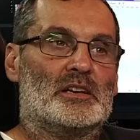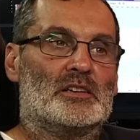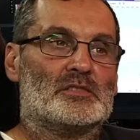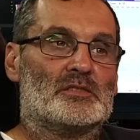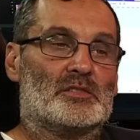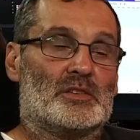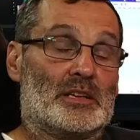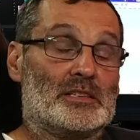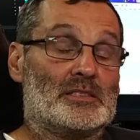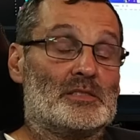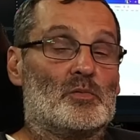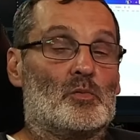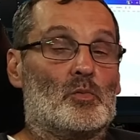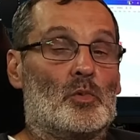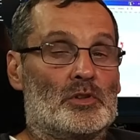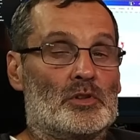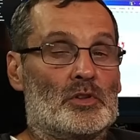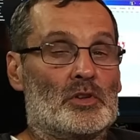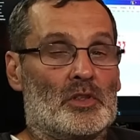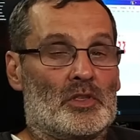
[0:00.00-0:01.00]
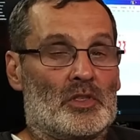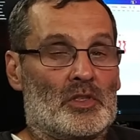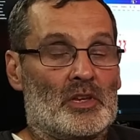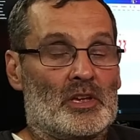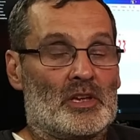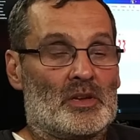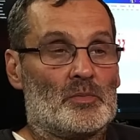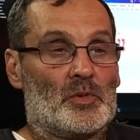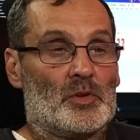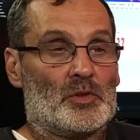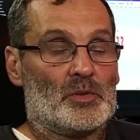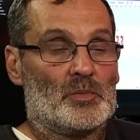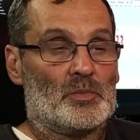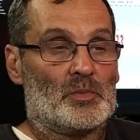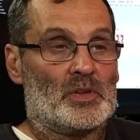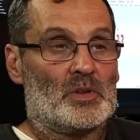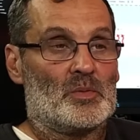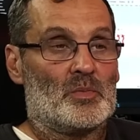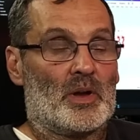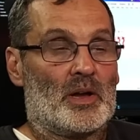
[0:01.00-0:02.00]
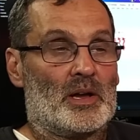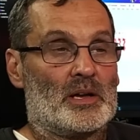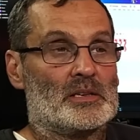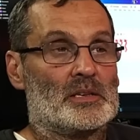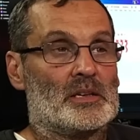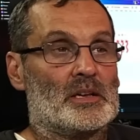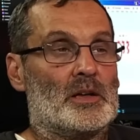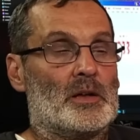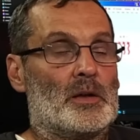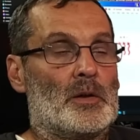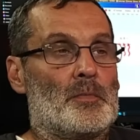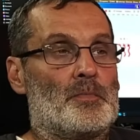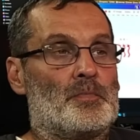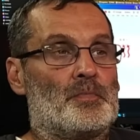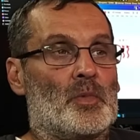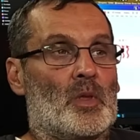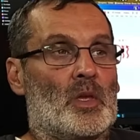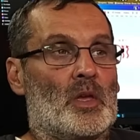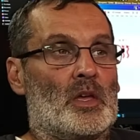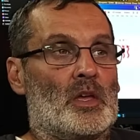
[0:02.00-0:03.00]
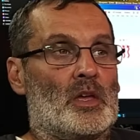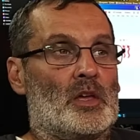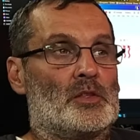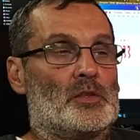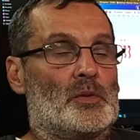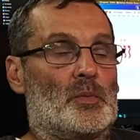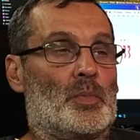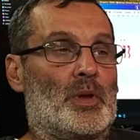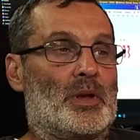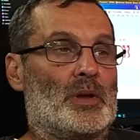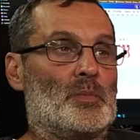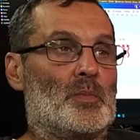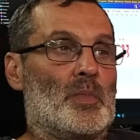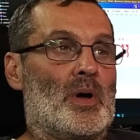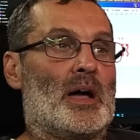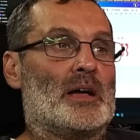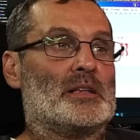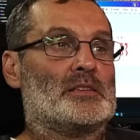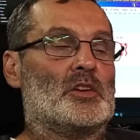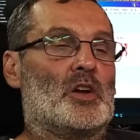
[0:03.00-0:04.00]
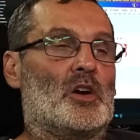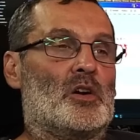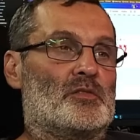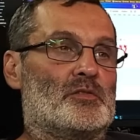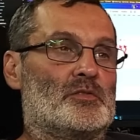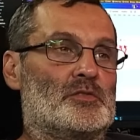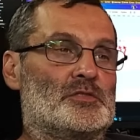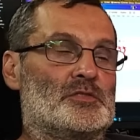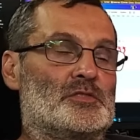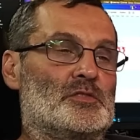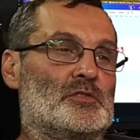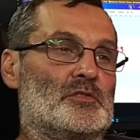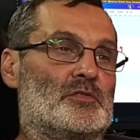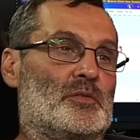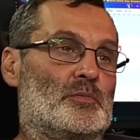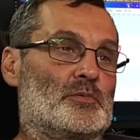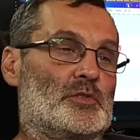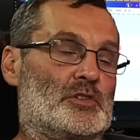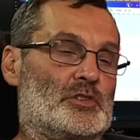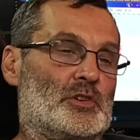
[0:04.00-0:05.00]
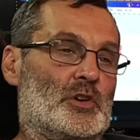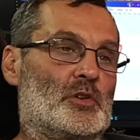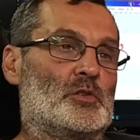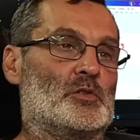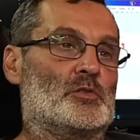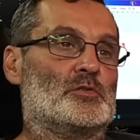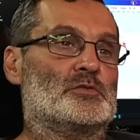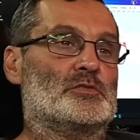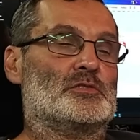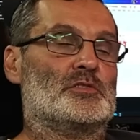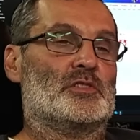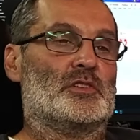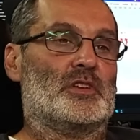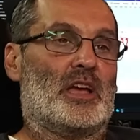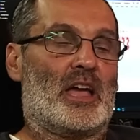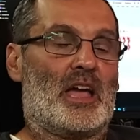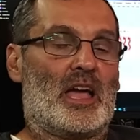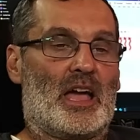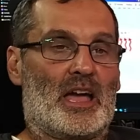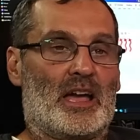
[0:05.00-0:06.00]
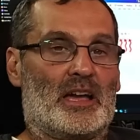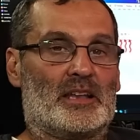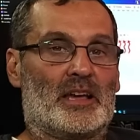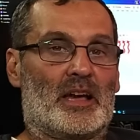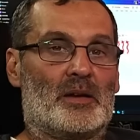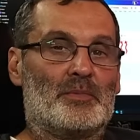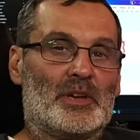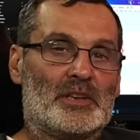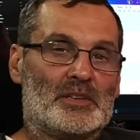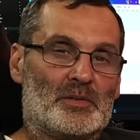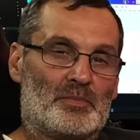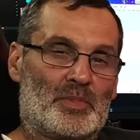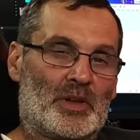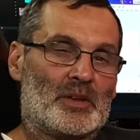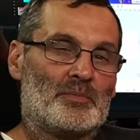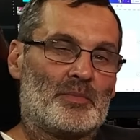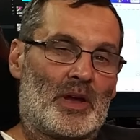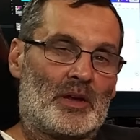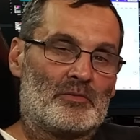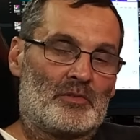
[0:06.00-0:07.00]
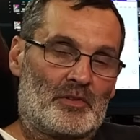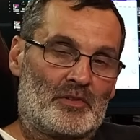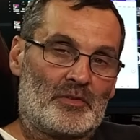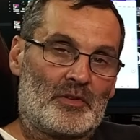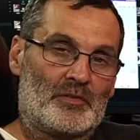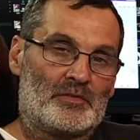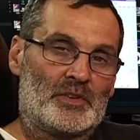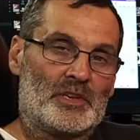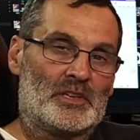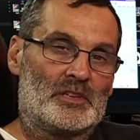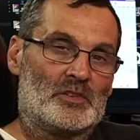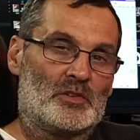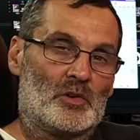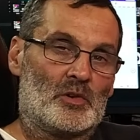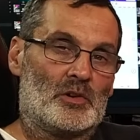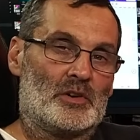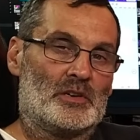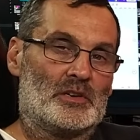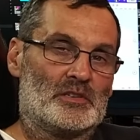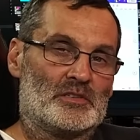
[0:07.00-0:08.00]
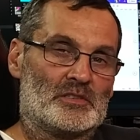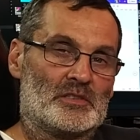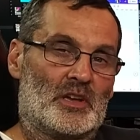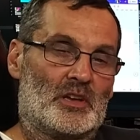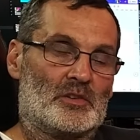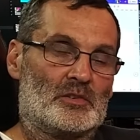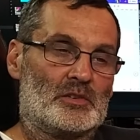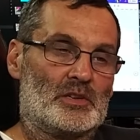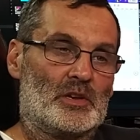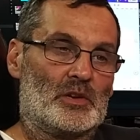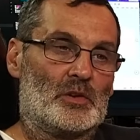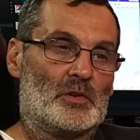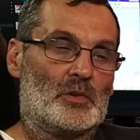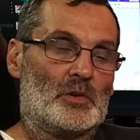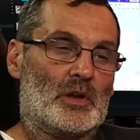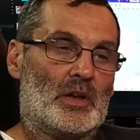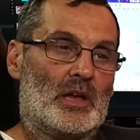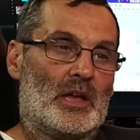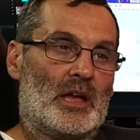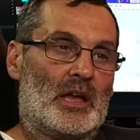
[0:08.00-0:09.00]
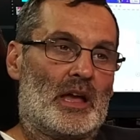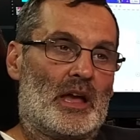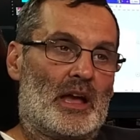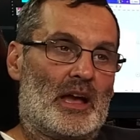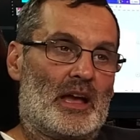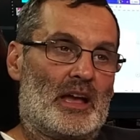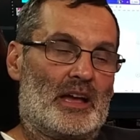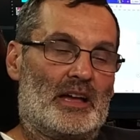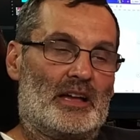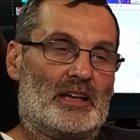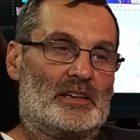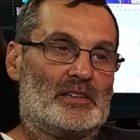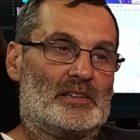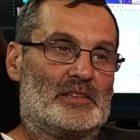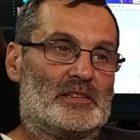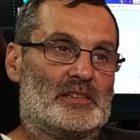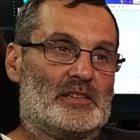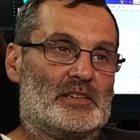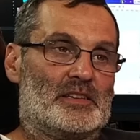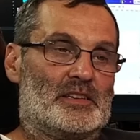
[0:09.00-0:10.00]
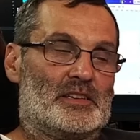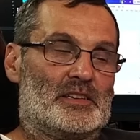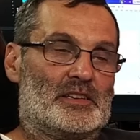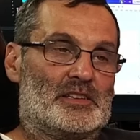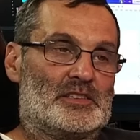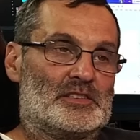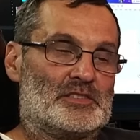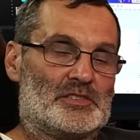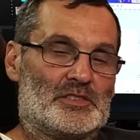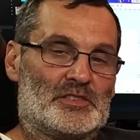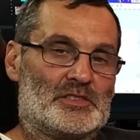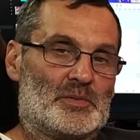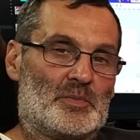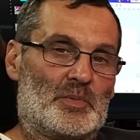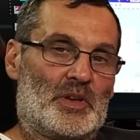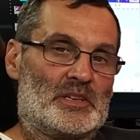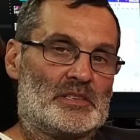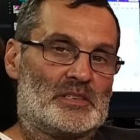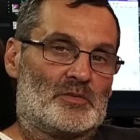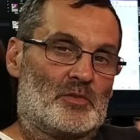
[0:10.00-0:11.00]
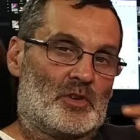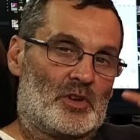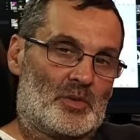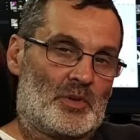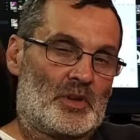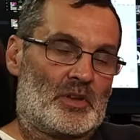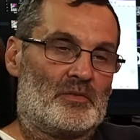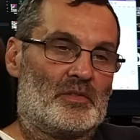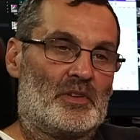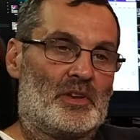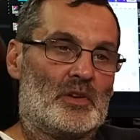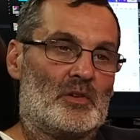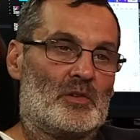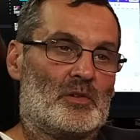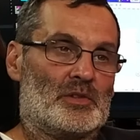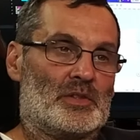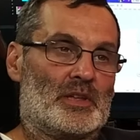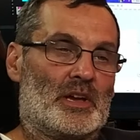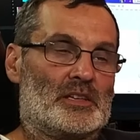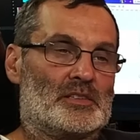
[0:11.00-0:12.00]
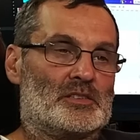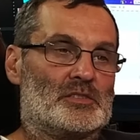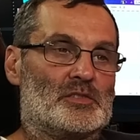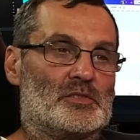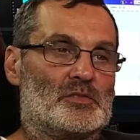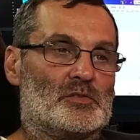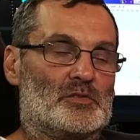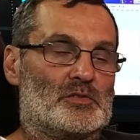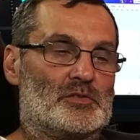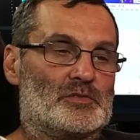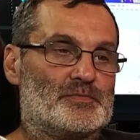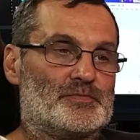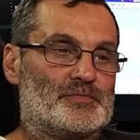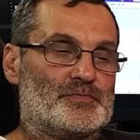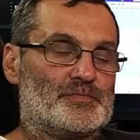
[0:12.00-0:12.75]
So that's one good thing about the mini mat. The big mat covers you from the toes to your head. I make the big mat with 15 coils now too, and it's just amazing. We're gonna make a video on that soon.